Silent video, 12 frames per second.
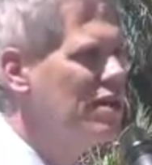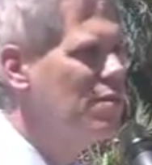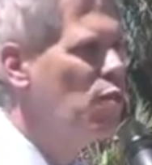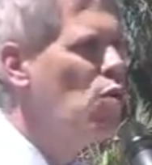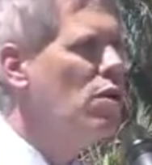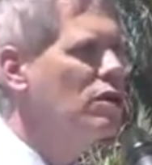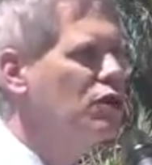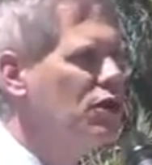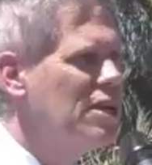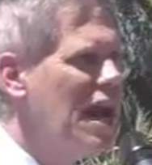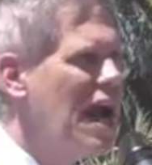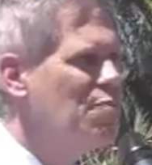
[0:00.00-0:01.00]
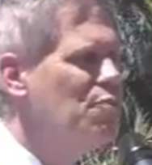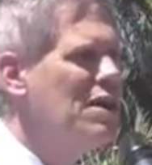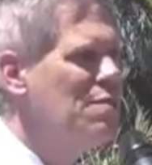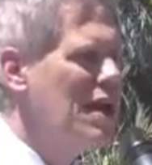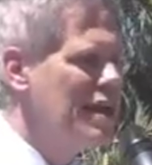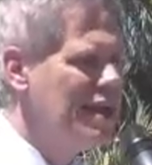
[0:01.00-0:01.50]
the board should not
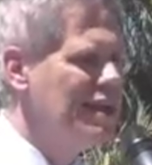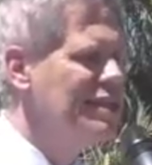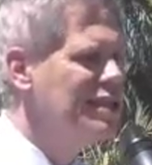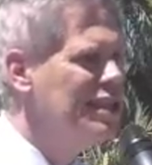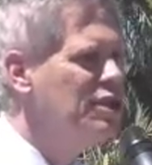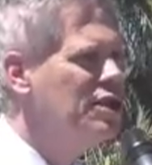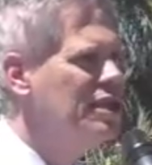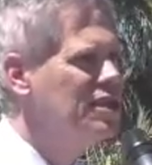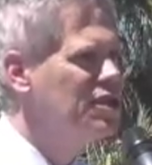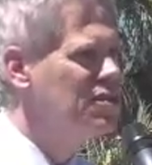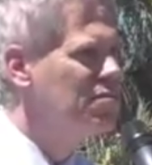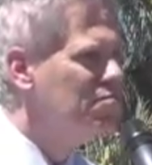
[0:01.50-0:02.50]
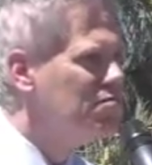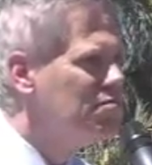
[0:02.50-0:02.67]
be making decisions